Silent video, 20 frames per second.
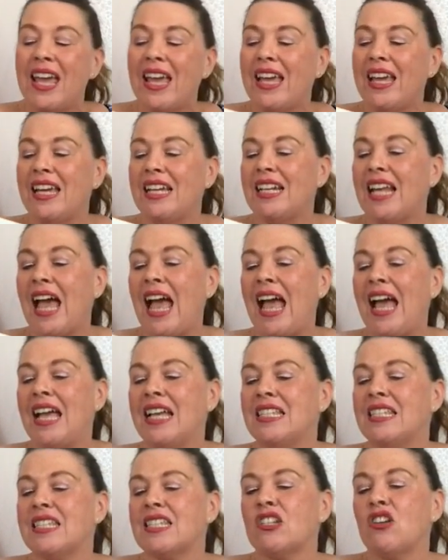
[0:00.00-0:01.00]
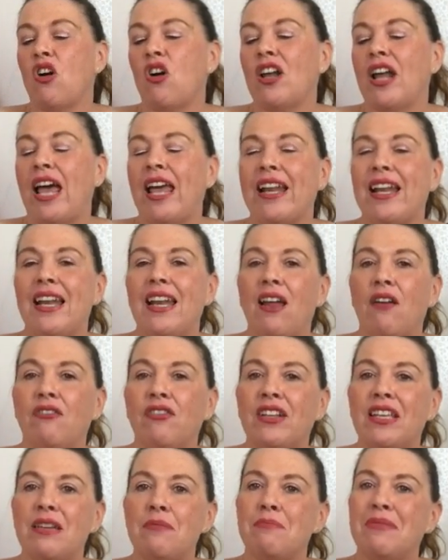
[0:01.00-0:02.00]
It has got a
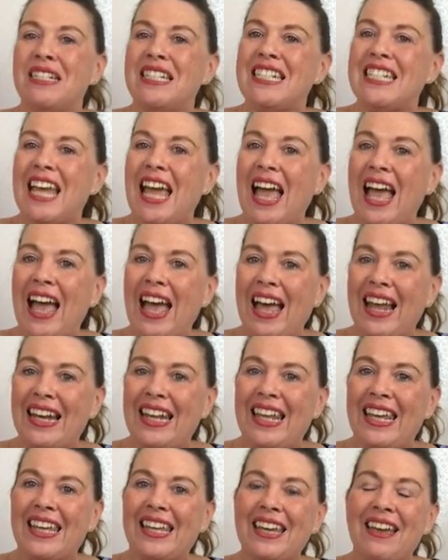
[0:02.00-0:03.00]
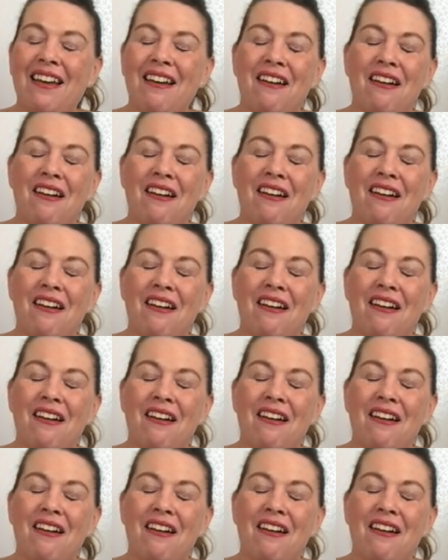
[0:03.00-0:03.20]
lovely metallic